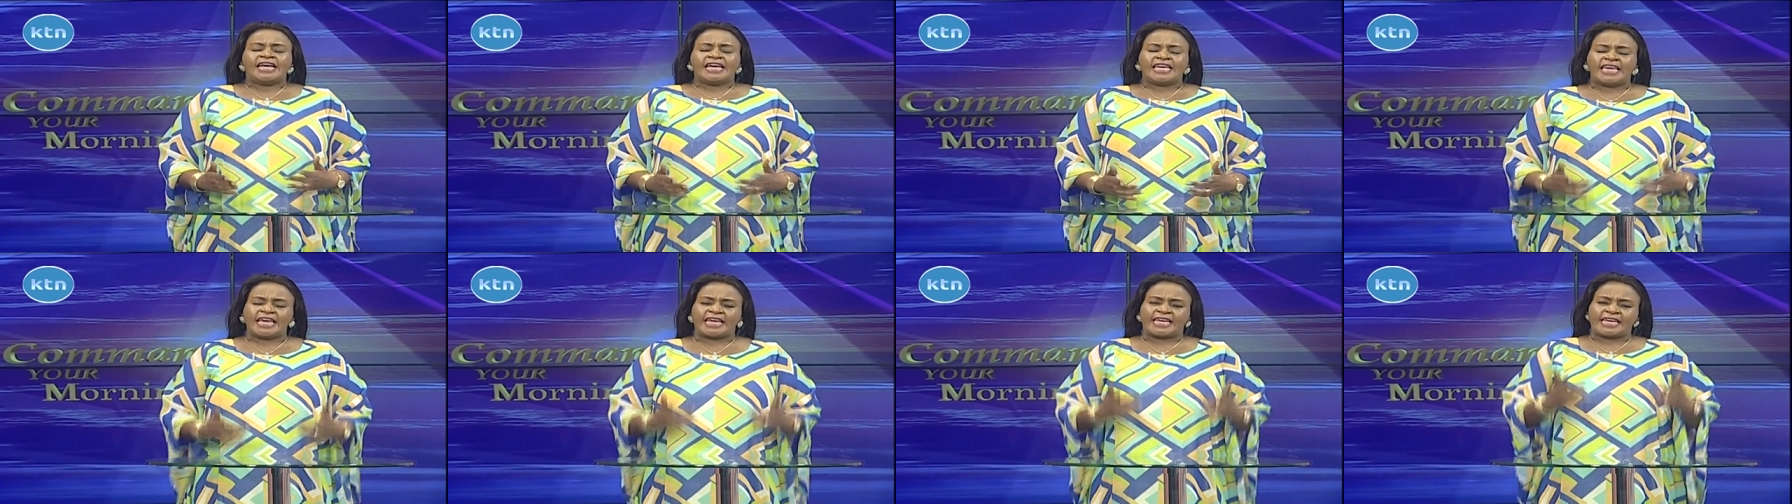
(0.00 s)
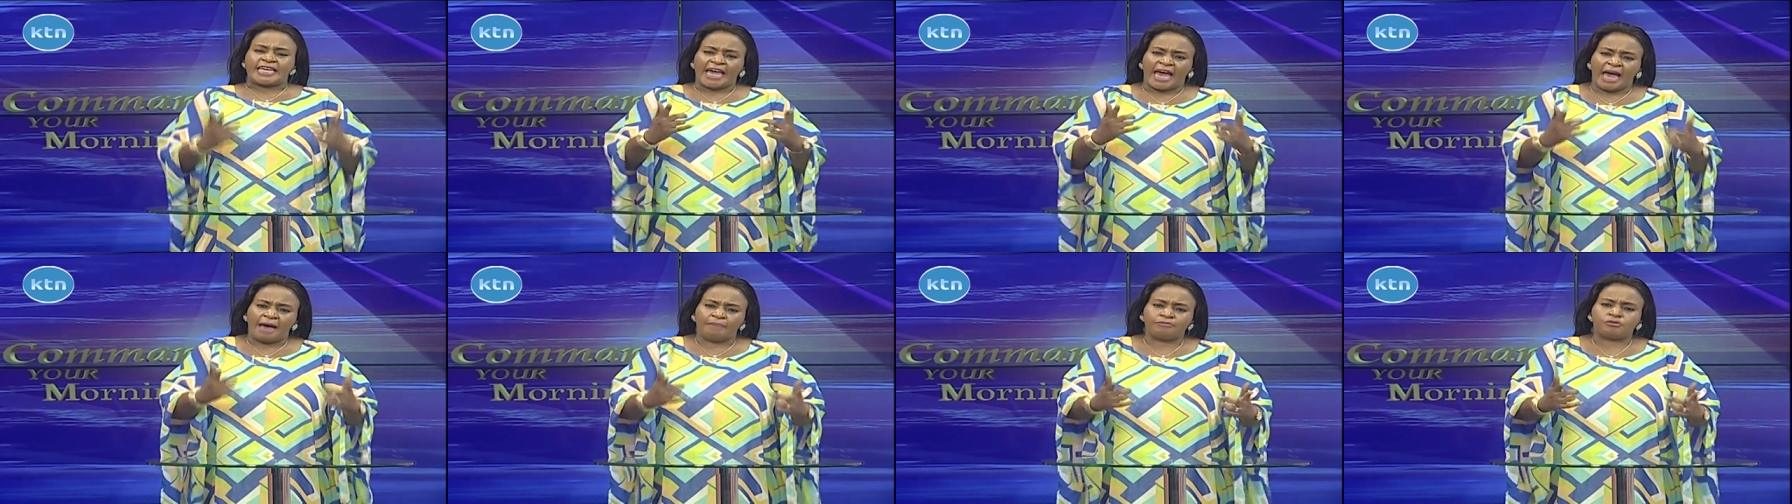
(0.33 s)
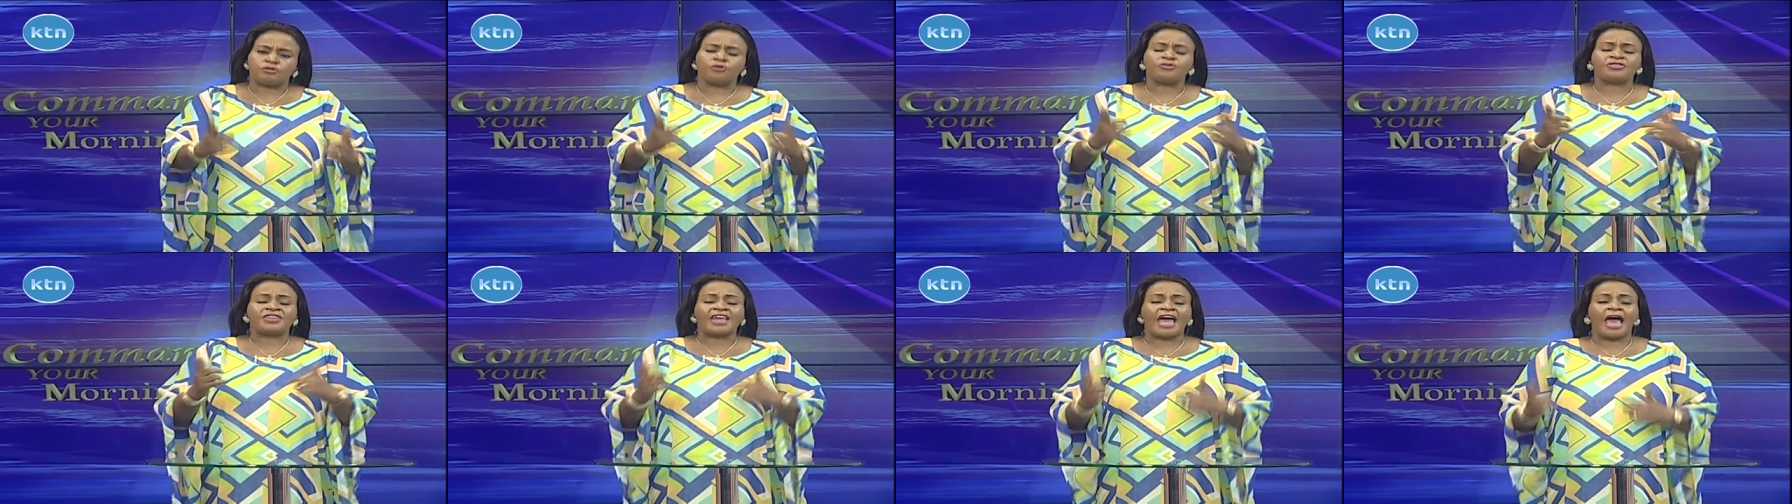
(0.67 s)
He
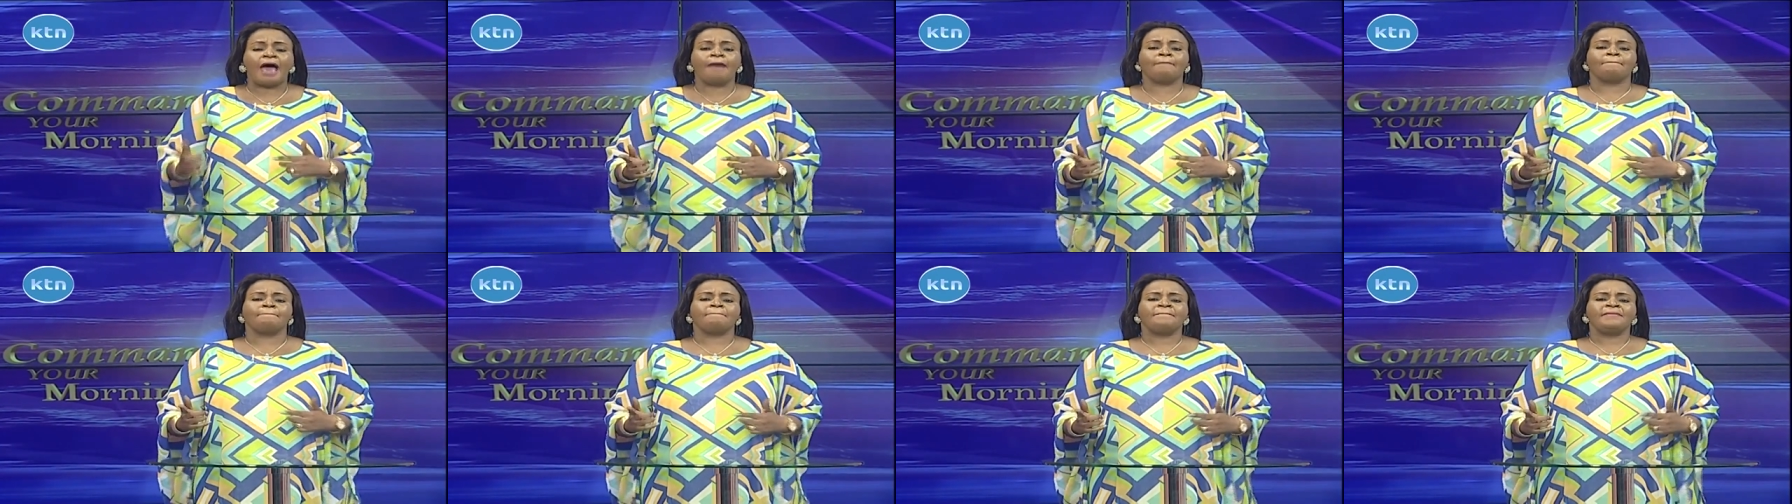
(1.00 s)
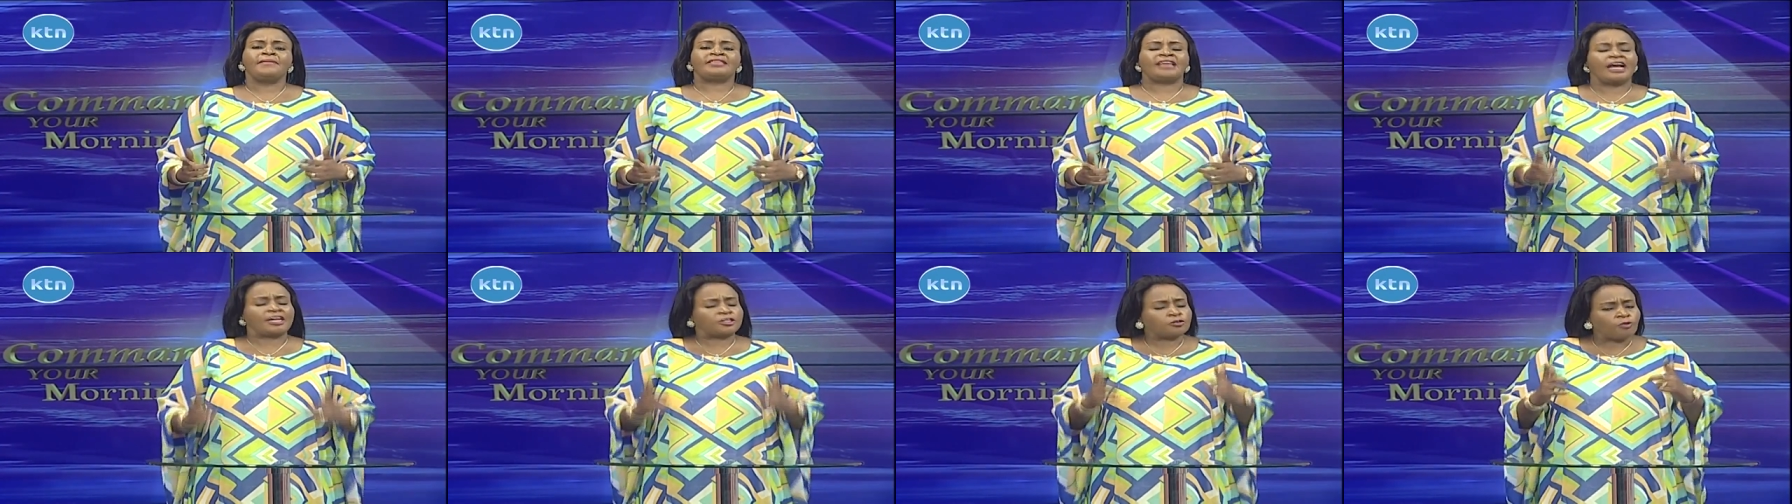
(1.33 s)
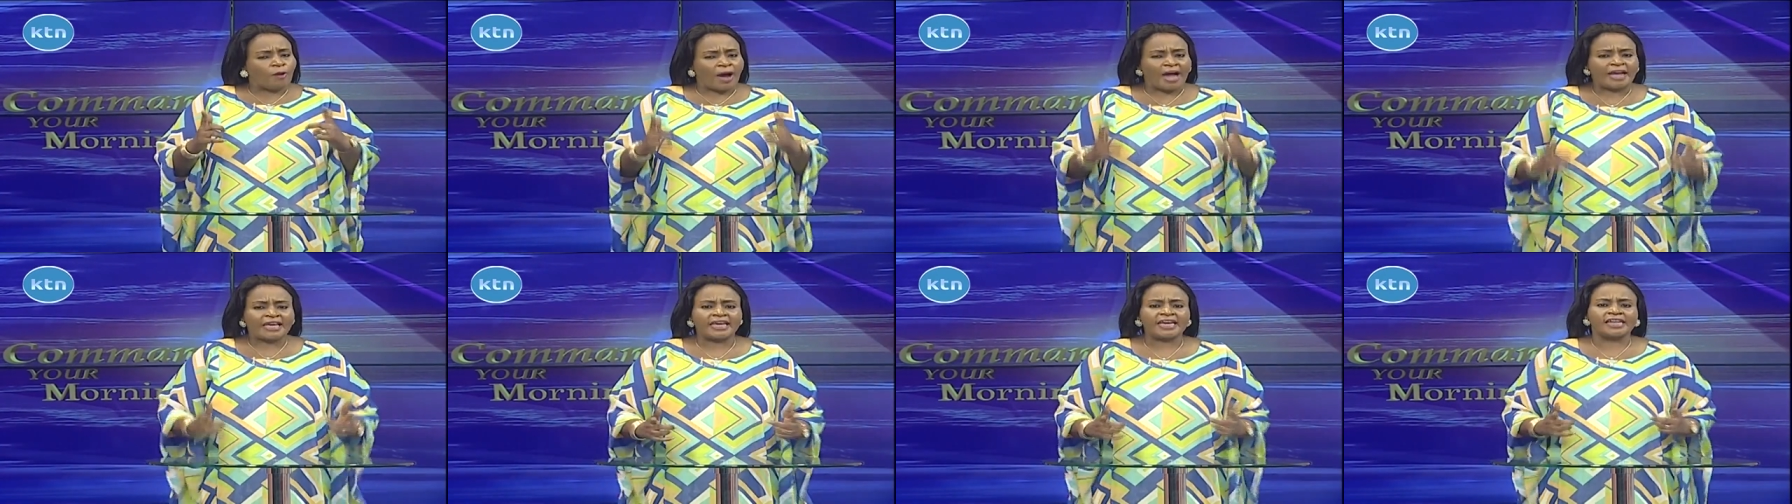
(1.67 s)
came to them that
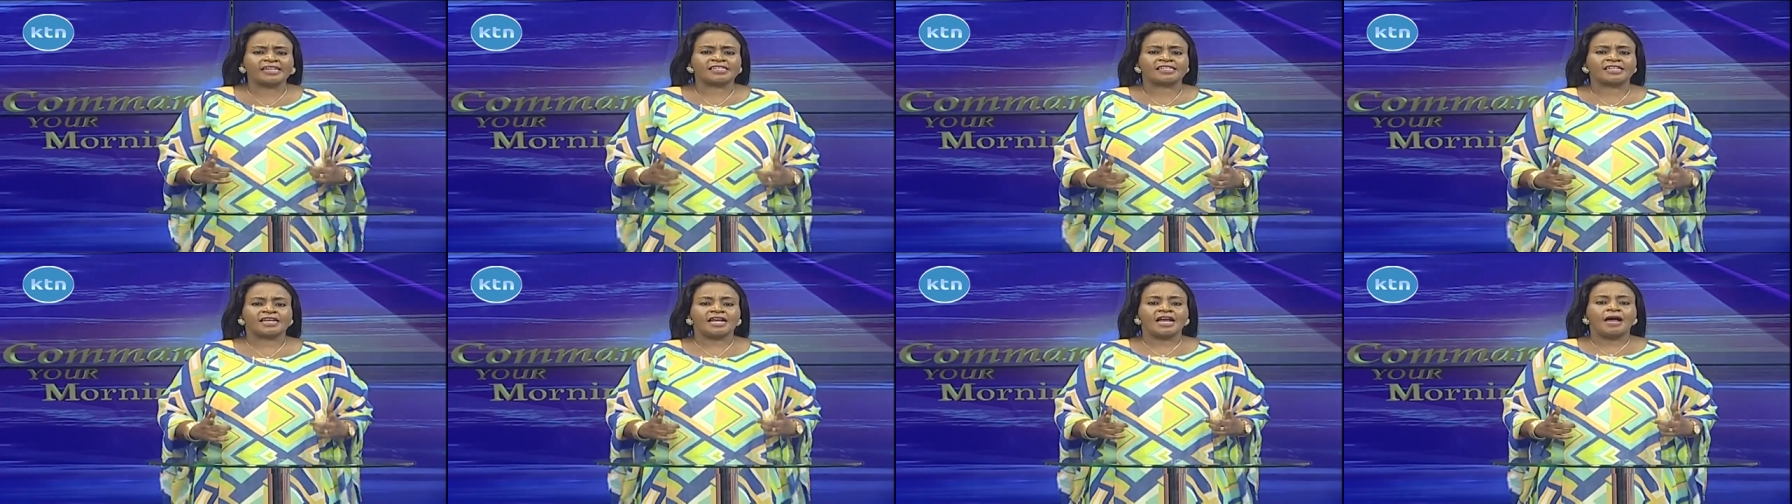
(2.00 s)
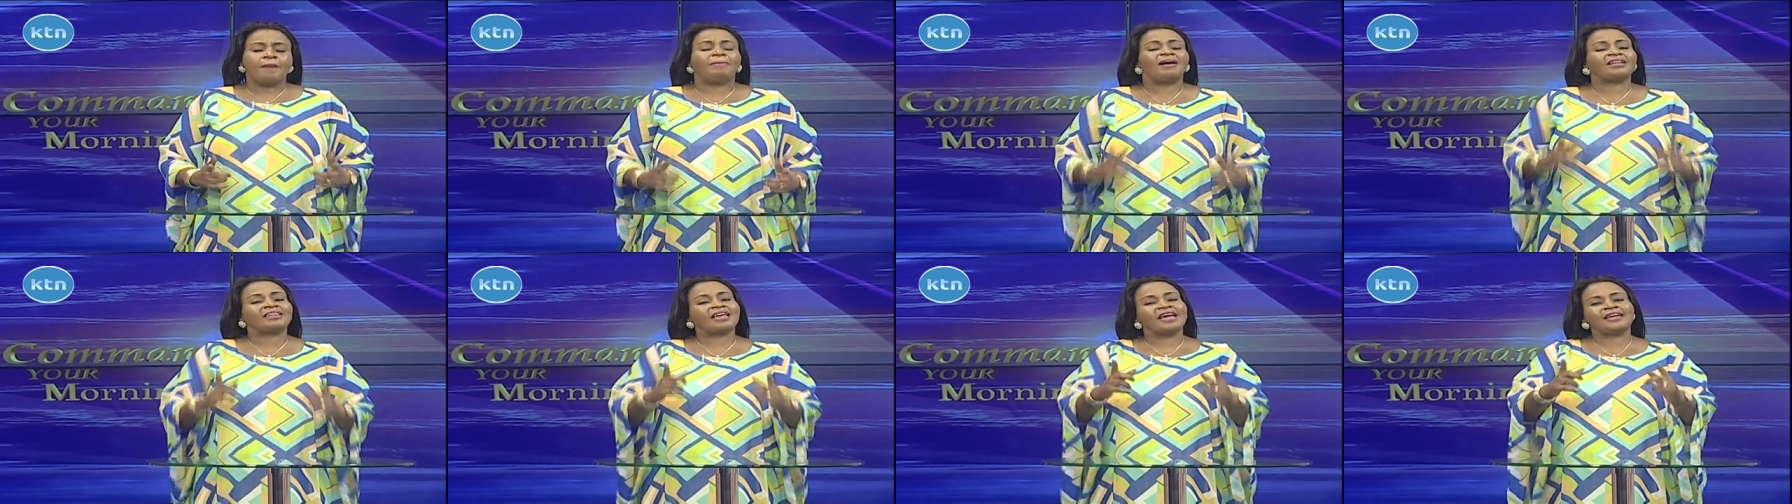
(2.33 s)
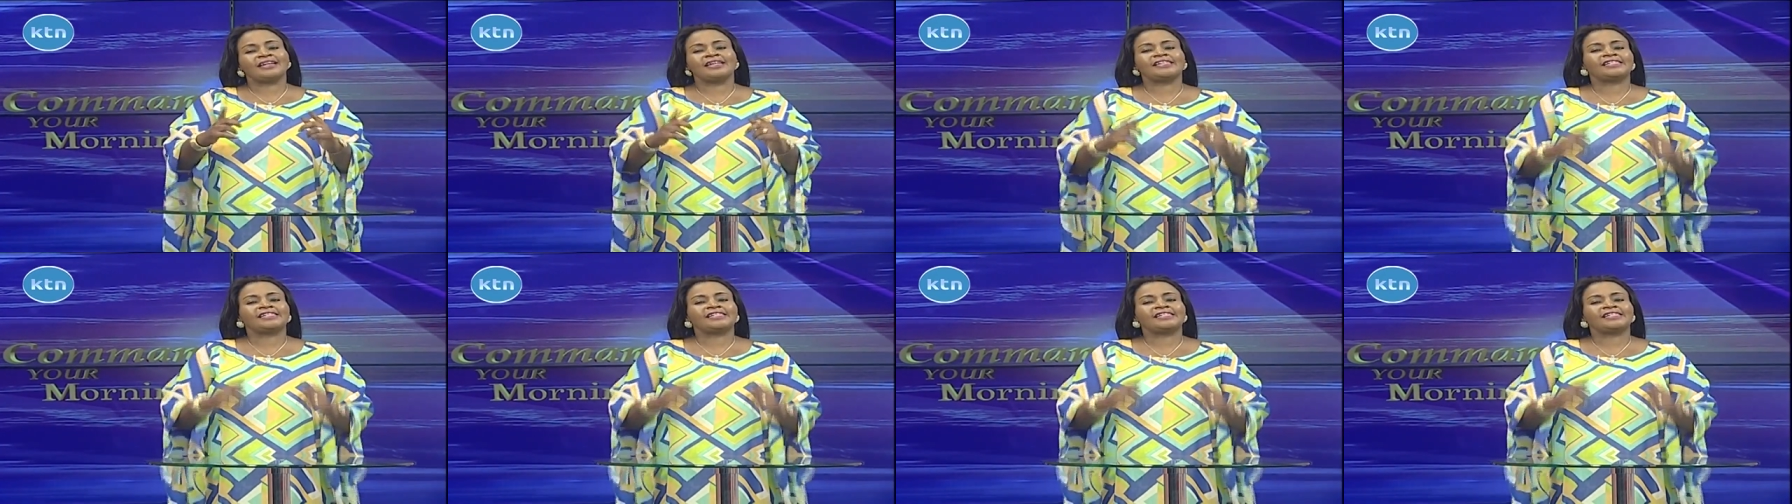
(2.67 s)
were his, but they